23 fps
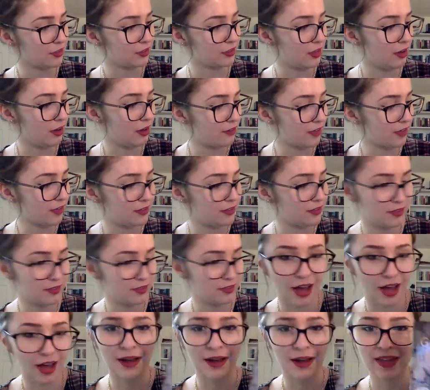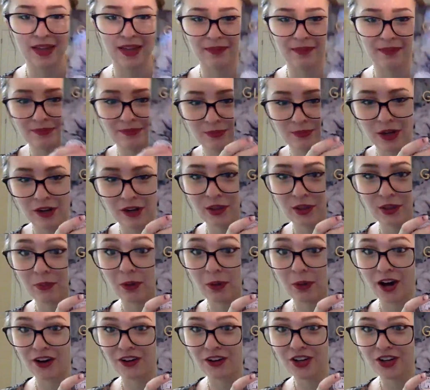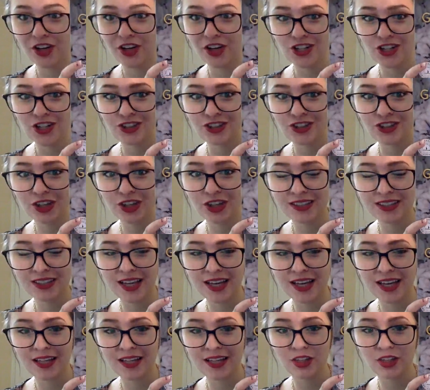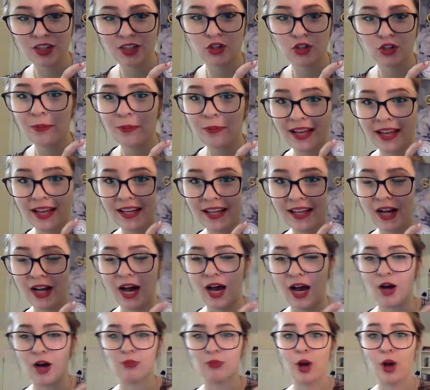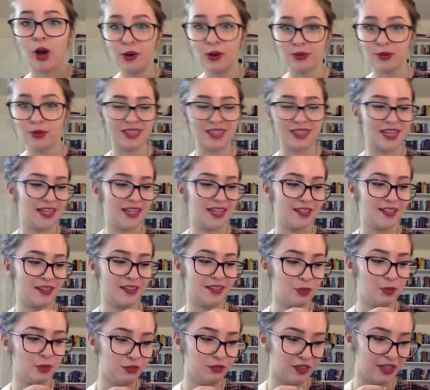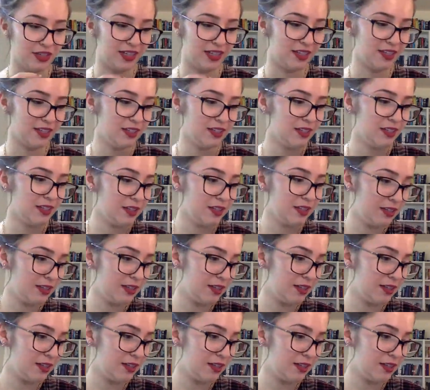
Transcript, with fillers: cover, whatever the model, she looks like the girl who played Rose in the movie. Oh